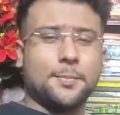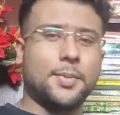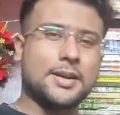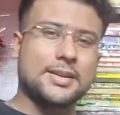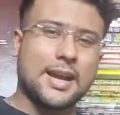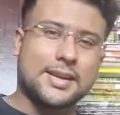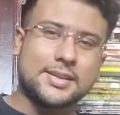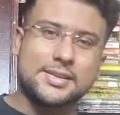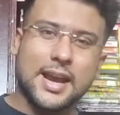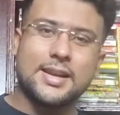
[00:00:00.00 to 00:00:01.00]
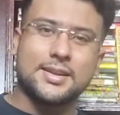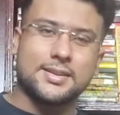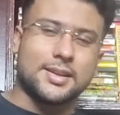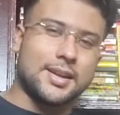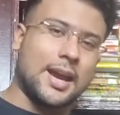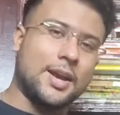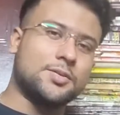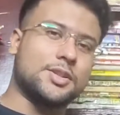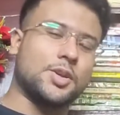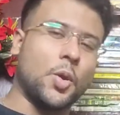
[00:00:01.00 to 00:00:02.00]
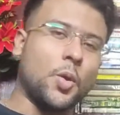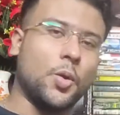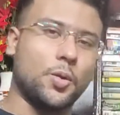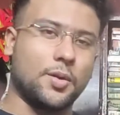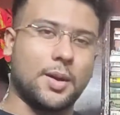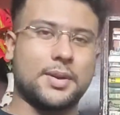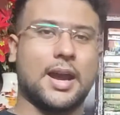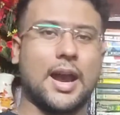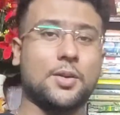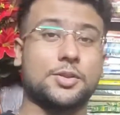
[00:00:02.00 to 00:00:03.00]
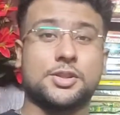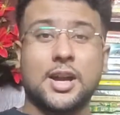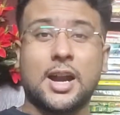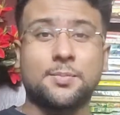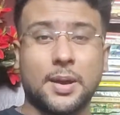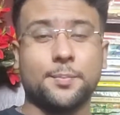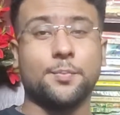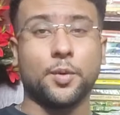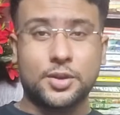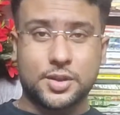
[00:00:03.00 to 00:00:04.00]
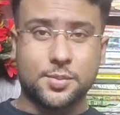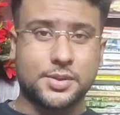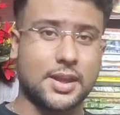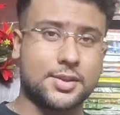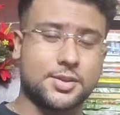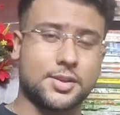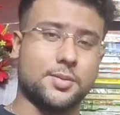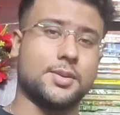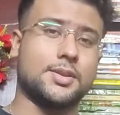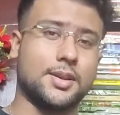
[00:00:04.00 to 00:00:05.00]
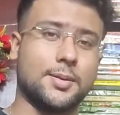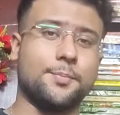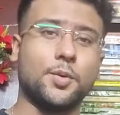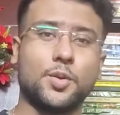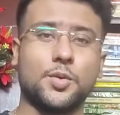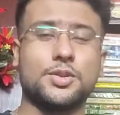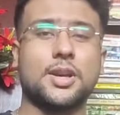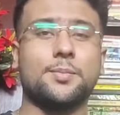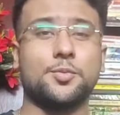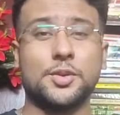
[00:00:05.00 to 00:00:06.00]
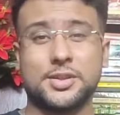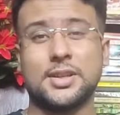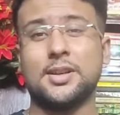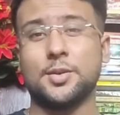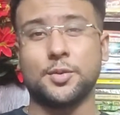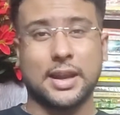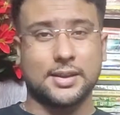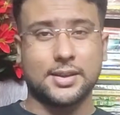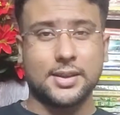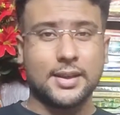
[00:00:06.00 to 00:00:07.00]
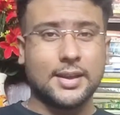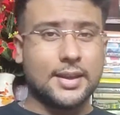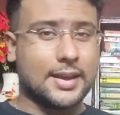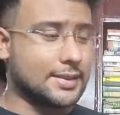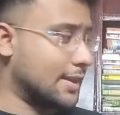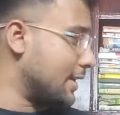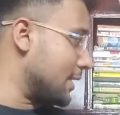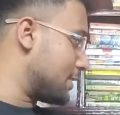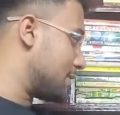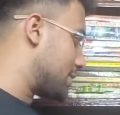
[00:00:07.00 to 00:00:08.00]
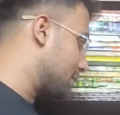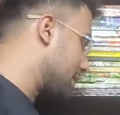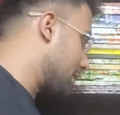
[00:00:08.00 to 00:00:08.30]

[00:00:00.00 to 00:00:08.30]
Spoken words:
But I decided that I would start my BookTube section with a book which I've recently read, and that is